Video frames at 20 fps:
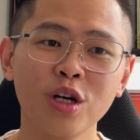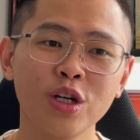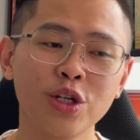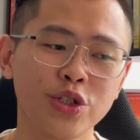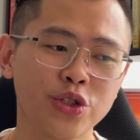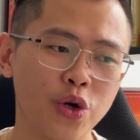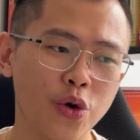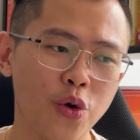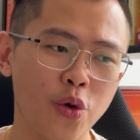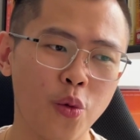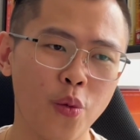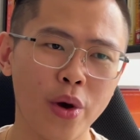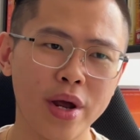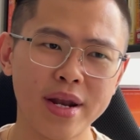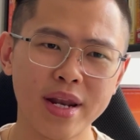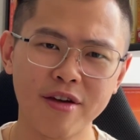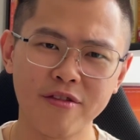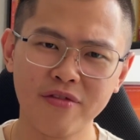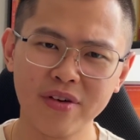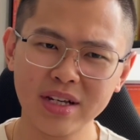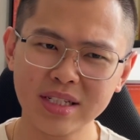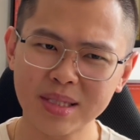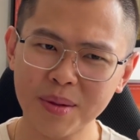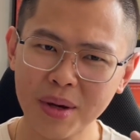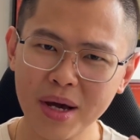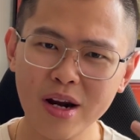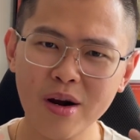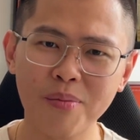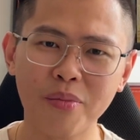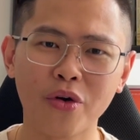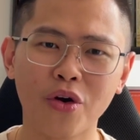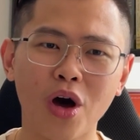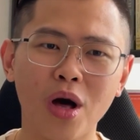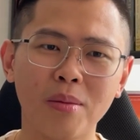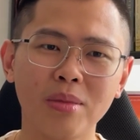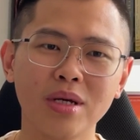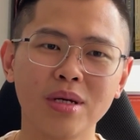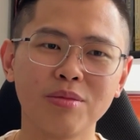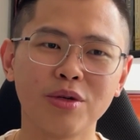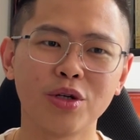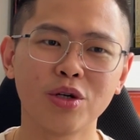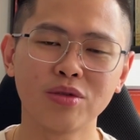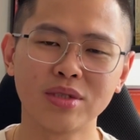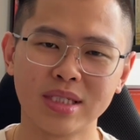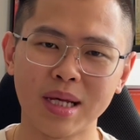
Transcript: So when they face some kind of problem, you know,